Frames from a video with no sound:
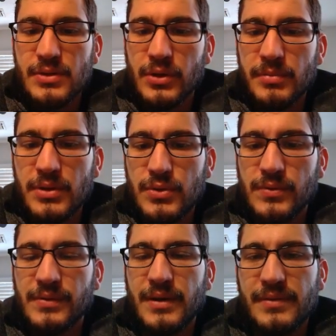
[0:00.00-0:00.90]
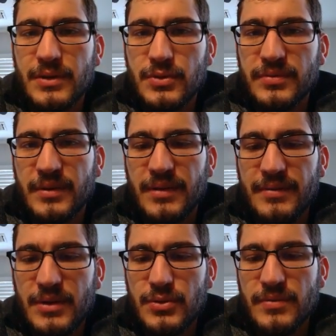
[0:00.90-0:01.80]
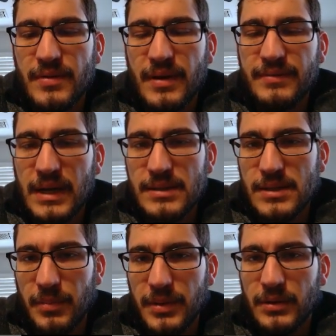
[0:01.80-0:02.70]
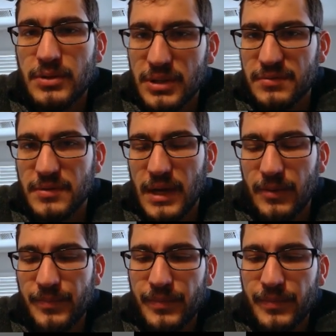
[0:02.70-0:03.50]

going to be 255.255.255. something, just for now.